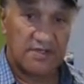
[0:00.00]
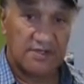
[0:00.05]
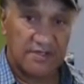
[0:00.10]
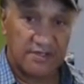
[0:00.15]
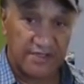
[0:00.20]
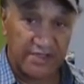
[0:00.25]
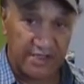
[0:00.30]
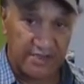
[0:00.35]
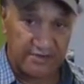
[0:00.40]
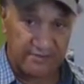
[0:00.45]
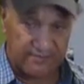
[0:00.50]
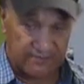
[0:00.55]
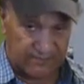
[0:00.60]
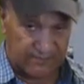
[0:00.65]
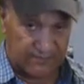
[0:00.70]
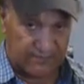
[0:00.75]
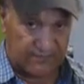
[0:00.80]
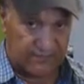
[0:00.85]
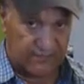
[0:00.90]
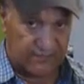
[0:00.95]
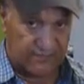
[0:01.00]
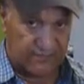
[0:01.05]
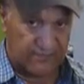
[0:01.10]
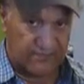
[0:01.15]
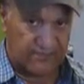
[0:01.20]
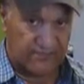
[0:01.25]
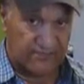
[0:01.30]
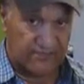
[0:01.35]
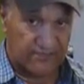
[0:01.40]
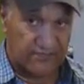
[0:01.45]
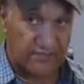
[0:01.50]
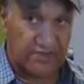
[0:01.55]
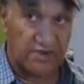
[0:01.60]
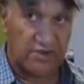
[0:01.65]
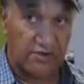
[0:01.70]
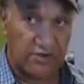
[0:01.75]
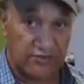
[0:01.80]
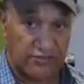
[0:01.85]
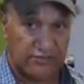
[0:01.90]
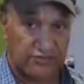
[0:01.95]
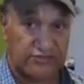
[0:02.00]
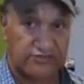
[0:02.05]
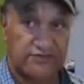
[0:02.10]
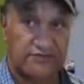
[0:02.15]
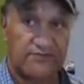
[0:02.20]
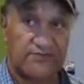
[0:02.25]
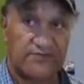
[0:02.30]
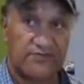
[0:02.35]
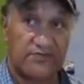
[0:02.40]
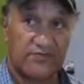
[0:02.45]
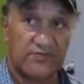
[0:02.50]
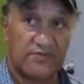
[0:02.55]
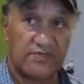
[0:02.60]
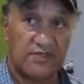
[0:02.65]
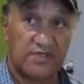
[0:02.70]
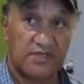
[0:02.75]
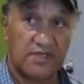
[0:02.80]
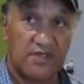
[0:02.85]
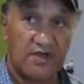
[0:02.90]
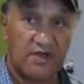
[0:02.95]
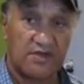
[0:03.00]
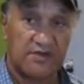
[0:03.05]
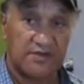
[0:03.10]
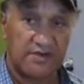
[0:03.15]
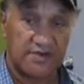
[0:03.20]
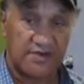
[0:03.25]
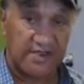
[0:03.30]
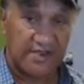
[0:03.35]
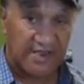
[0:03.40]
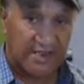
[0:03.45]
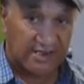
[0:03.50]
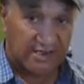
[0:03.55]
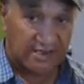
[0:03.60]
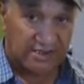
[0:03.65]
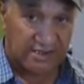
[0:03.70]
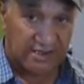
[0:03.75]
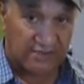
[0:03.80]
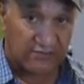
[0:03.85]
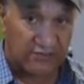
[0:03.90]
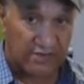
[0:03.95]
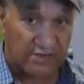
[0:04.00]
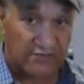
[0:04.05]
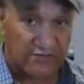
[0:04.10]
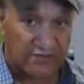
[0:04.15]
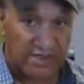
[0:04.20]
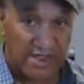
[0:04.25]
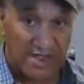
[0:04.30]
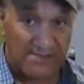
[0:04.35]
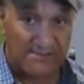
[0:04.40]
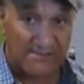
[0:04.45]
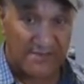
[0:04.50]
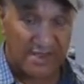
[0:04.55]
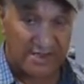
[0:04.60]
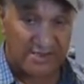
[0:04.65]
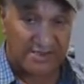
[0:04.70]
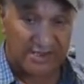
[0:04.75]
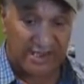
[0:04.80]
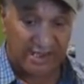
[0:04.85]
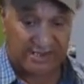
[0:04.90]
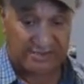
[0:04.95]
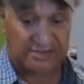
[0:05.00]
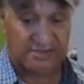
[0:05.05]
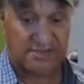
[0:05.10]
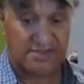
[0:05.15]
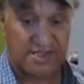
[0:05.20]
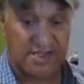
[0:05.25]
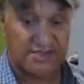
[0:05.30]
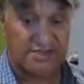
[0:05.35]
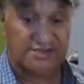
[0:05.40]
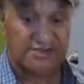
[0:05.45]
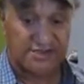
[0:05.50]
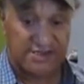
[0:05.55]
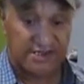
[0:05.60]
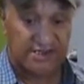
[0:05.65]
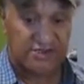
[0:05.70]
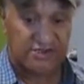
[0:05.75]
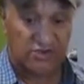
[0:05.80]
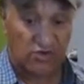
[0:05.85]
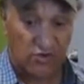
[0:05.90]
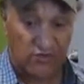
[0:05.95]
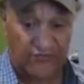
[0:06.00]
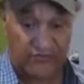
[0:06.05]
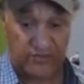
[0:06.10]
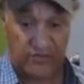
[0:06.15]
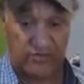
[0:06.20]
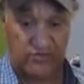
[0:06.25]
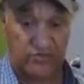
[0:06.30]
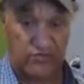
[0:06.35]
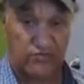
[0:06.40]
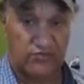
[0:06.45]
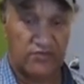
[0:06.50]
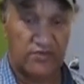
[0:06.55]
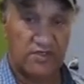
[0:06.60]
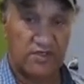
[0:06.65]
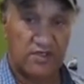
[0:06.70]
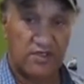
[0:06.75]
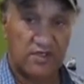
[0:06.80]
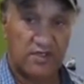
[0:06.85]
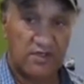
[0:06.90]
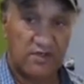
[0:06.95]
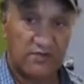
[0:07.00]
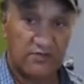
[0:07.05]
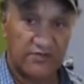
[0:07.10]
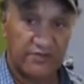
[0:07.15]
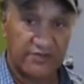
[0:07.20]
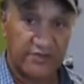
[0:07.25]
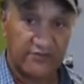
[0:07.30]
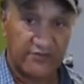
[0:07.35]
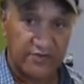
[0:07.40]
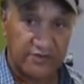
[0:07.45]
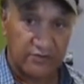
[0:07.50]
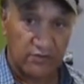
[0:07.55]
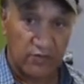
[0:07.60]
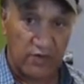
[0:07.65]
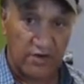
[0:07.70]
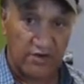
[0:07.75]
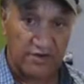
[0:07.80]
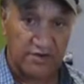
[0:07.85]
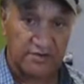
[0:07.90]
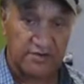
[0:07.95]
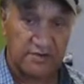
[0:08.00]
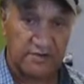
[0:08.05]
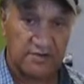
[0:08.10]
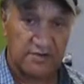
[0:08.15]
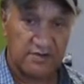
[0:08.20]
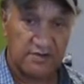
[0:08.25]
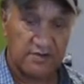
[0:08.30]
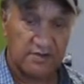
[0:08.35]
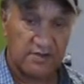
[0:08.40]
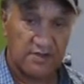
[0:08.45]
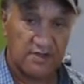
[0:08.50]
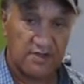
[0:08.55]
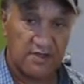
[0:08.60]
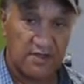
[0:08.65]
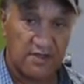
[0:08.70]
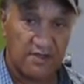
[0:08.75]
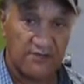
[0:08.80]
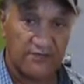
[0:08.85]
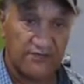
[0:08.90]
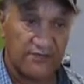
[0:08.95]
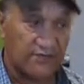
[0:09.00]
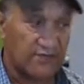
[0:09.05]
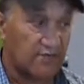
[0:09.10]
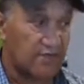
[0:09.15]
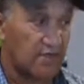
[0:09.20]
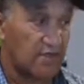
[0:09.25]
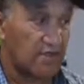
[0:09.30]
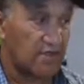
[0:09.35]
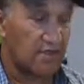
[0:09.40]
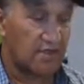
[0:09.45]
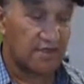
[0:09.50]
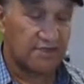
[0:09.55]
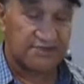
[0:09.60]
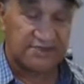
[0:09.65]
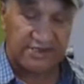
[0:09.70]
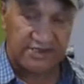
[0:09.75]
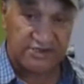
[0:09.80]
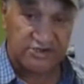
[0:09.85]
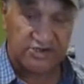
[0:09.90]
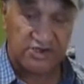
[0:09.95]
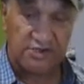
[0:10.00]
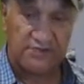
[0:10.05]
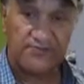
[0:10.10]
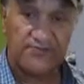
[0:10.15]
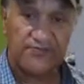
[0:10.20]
then you lose on anything we'll come and get and seize off you with a writ warrant of seizure,